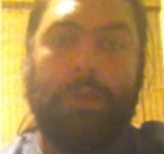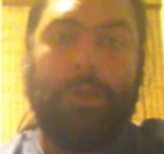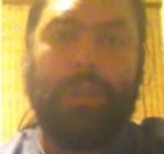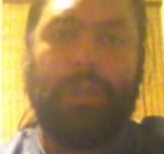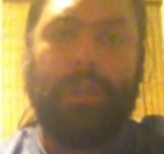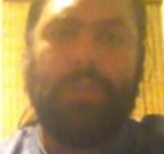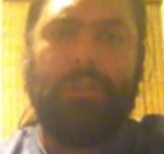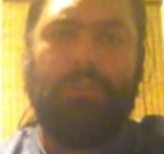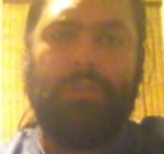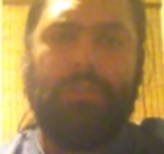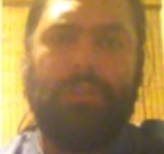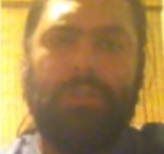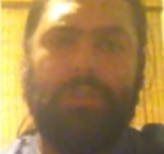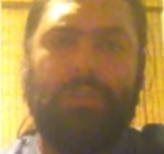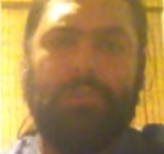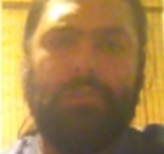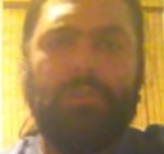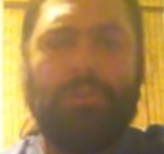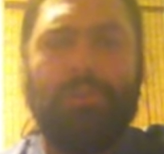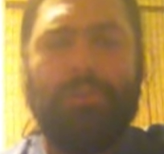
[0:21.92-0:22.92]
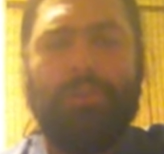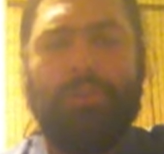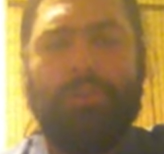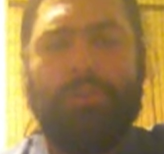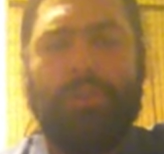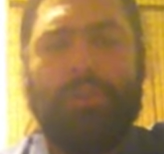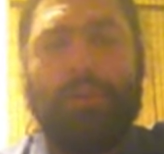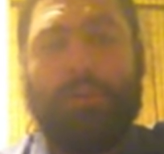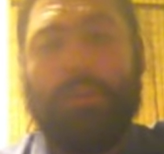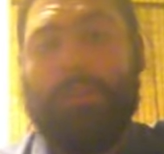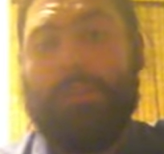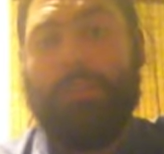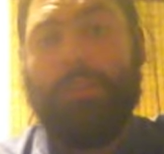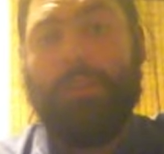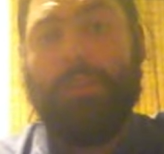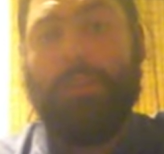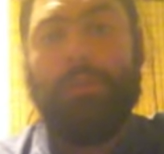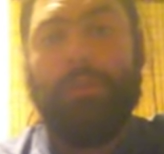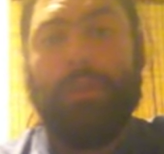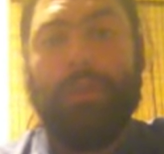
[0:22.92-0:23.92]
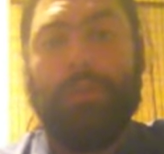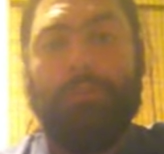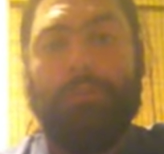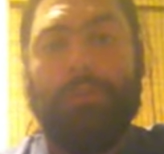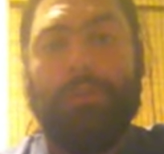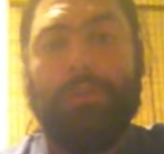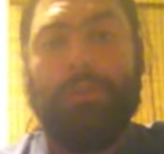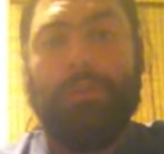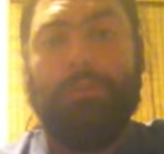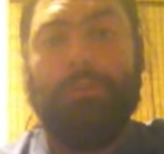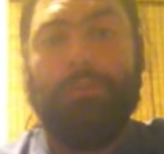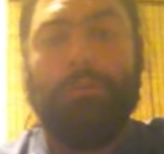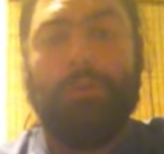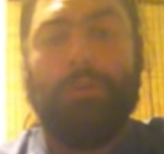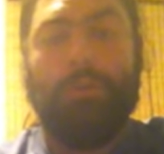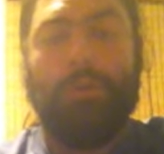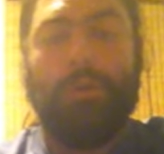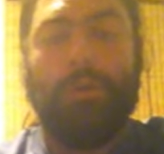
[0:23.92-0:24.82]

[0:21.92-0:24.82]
guess I just wanted to talk. I just like making videos.